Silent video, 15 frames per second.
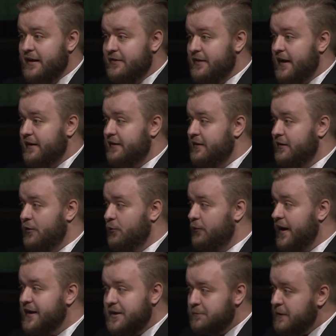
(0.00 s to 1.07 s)
that
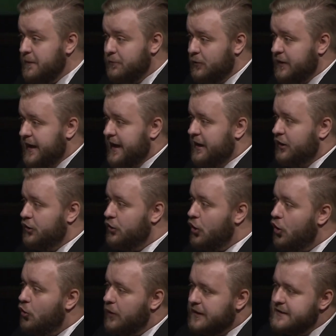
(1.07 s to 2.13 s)
random people can't
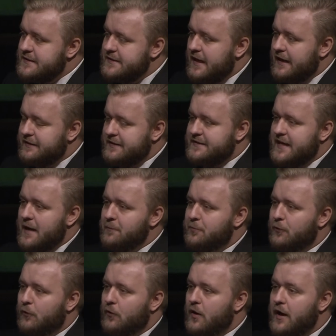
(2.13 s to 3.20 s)
go inside the
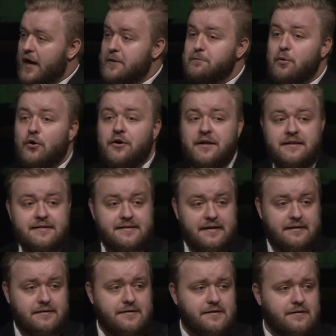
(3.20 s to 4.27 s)
temple and burn
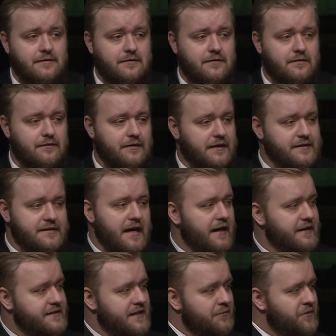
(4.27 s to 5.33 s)
incense. That's
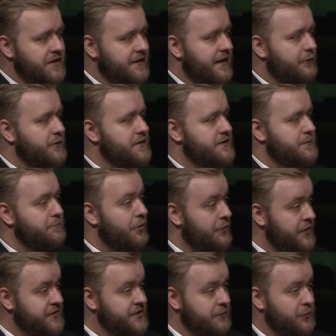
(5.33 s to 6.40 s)
not something that was
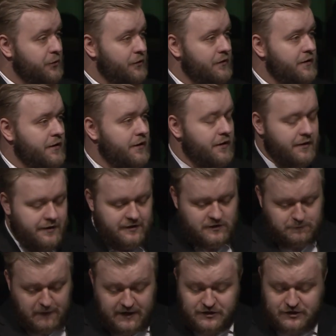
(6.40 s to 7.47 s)
permissible,
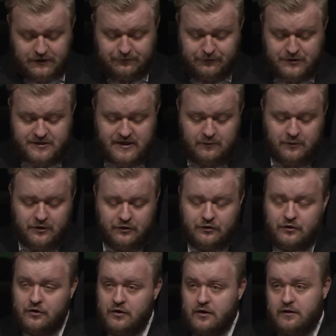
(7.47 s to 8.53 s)
especially for someone
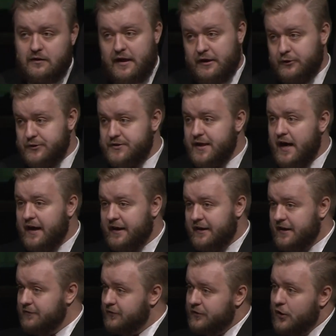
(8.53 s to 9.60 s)
like Uzziah,
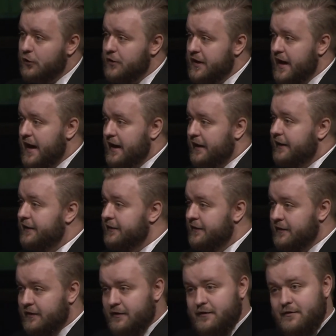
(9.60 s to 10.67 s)
even though he had
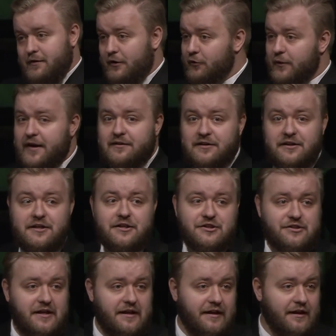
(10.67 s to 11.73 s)
a great lineage
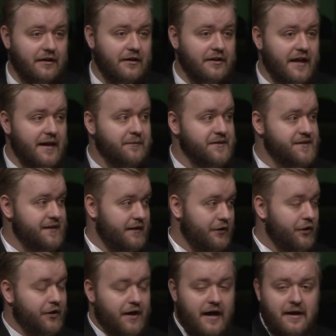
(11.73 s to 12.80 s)
that he can claim and say,
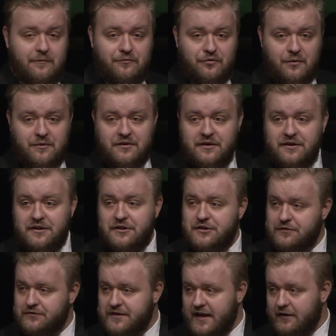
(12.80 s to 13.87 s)
Look, I am from the lineage
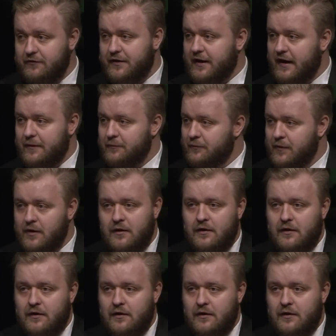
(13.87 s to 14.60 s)
of David. I'm,